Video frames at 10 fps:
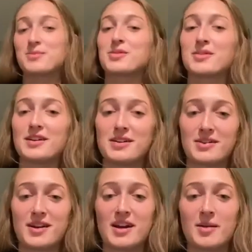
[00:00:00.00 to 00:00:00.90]
Kortney
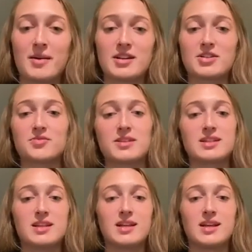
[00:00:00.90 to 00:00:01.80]
Grimm. I just
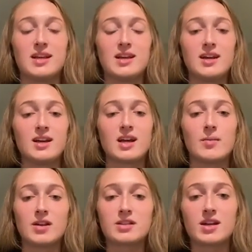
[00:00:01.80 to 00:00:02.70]
recently
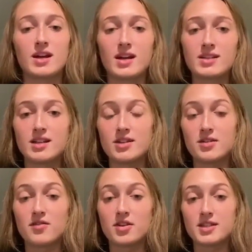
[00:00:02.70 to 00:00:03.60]
committed to Huntington
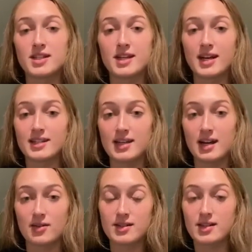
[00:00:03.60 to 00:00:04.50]
University as an
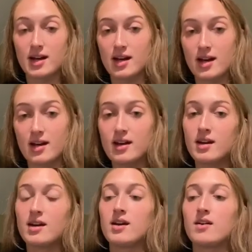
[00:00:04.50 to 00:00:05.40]
outside
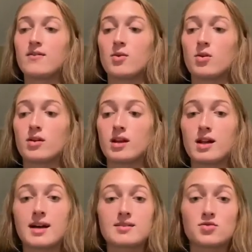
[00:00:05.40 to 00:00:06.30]
for the
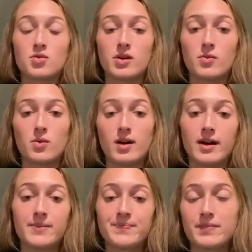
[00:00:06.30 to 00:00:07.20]
class of
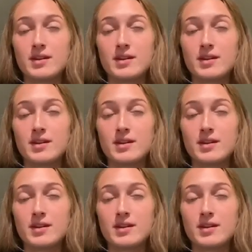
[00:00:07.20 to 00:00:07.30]
21.